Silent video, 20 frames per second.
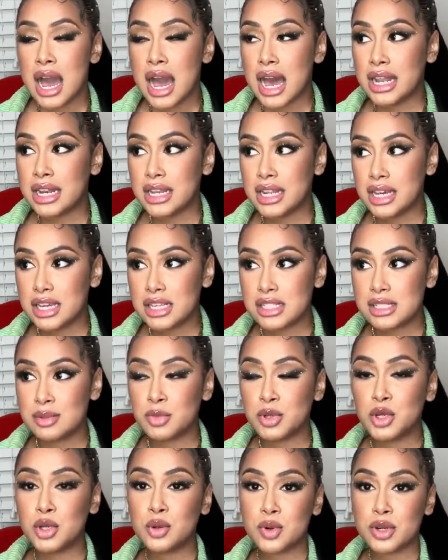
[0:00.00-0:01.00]
I did get
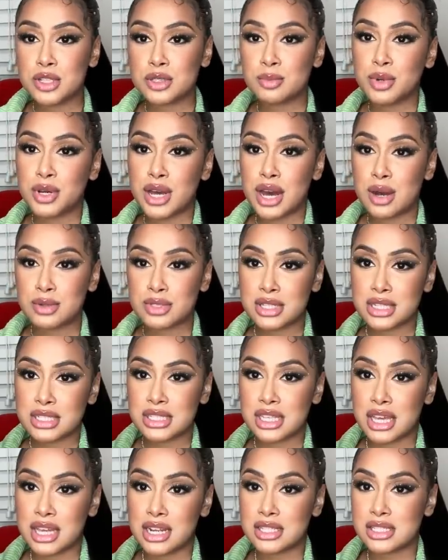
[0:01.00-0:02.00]
some new ones, but I was
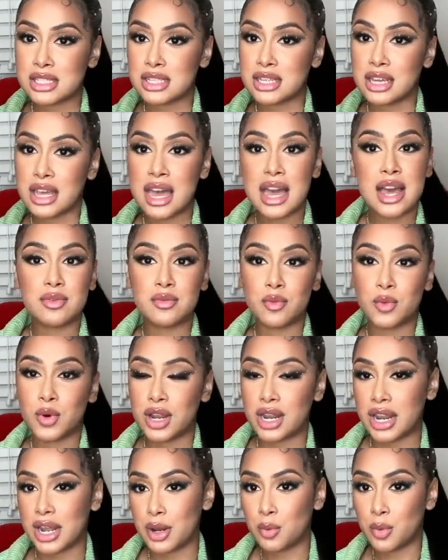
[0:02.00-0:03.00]
excited to have
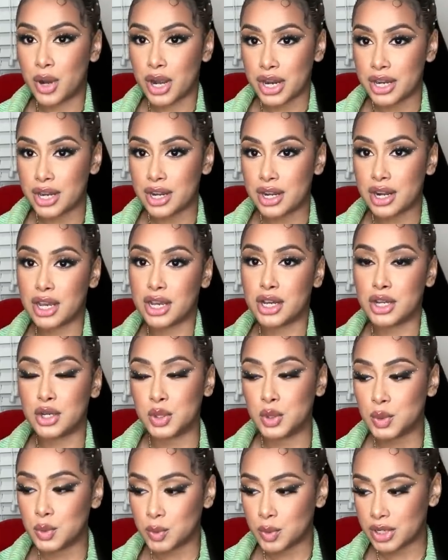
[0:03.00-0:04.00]
one like right here, like a
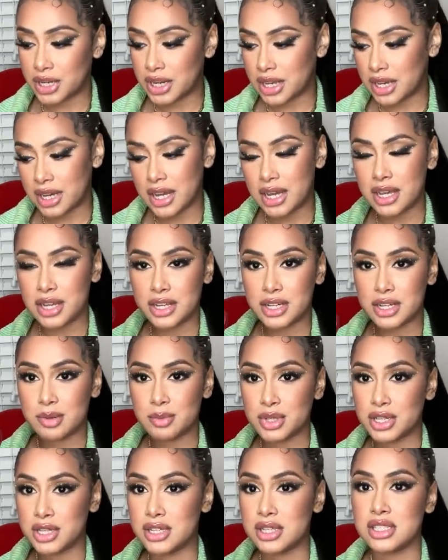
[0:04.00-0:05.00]
new one that got here,
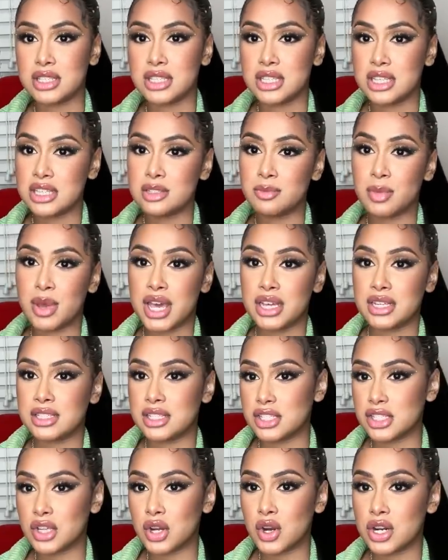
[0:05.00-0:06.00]
because these bags
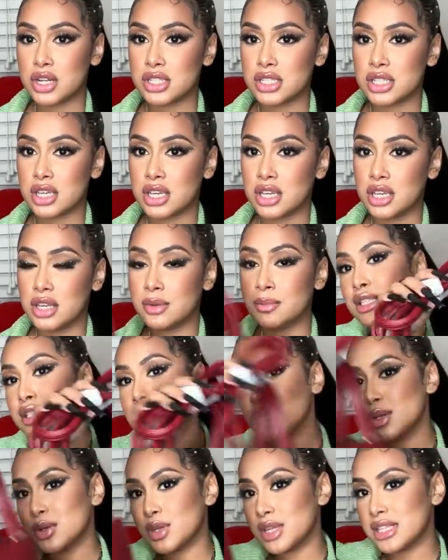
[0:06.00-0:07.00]
is hard to get.
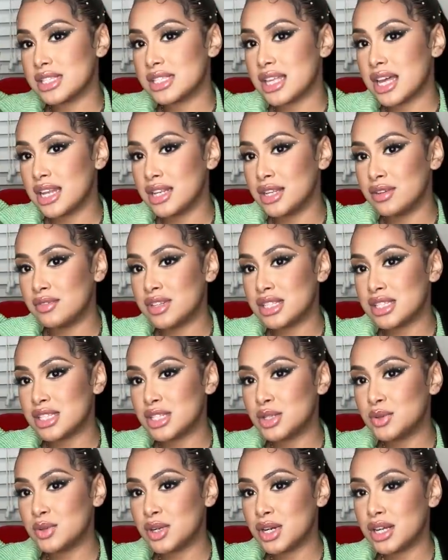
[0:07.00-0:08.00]
So yes, I love this
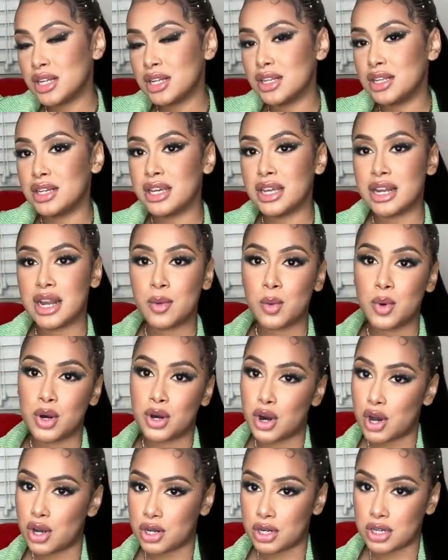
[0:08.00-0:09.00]
new color, and I want
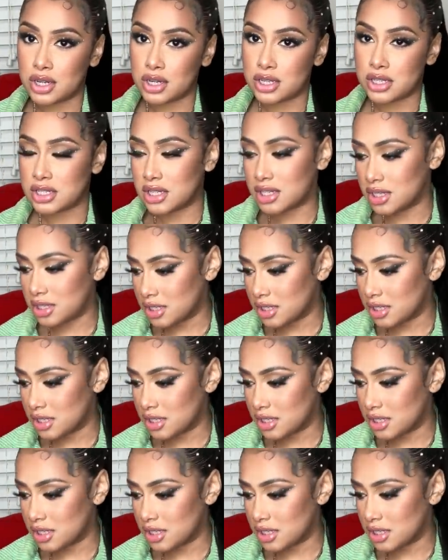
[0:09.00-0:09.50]
all the colors in